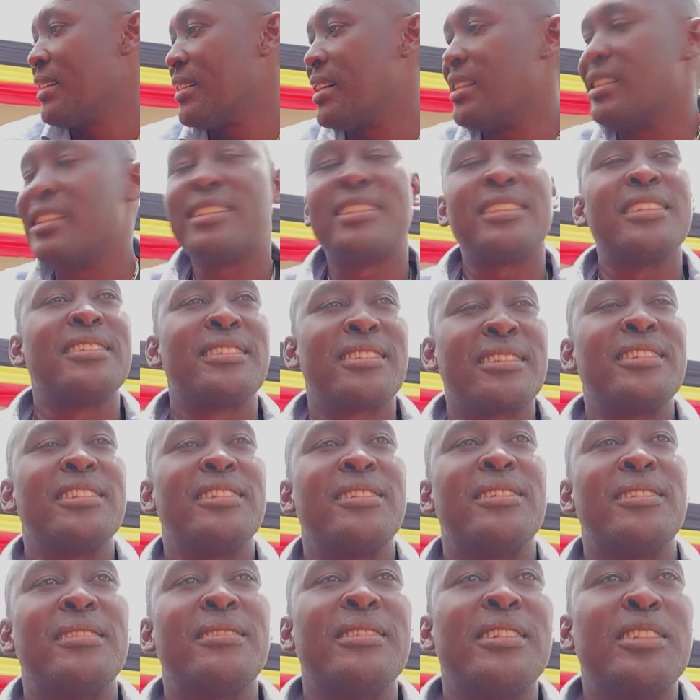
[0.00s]
that it's, it's you
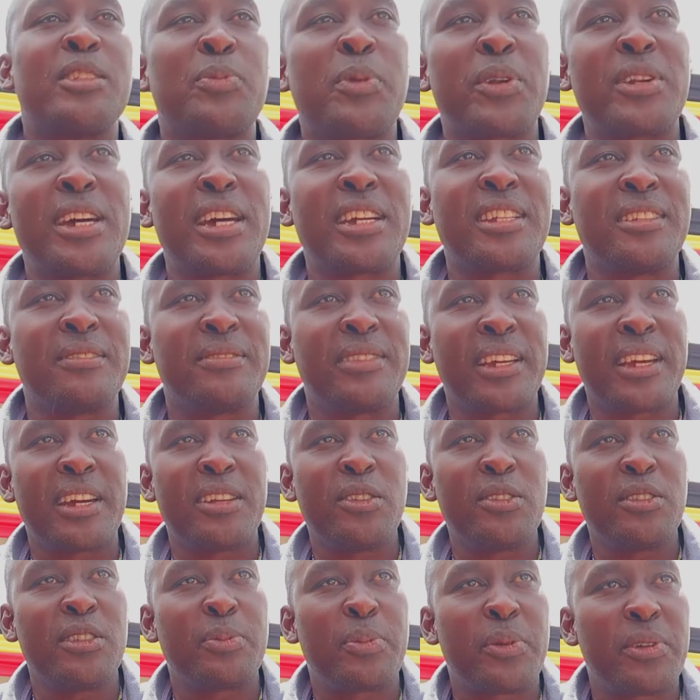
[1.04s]
know it's productive. They
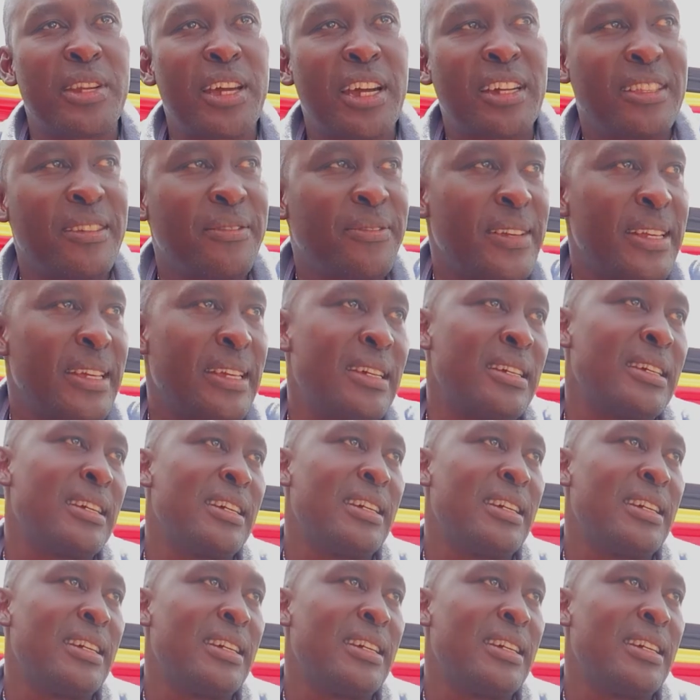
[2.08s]
can use it productively.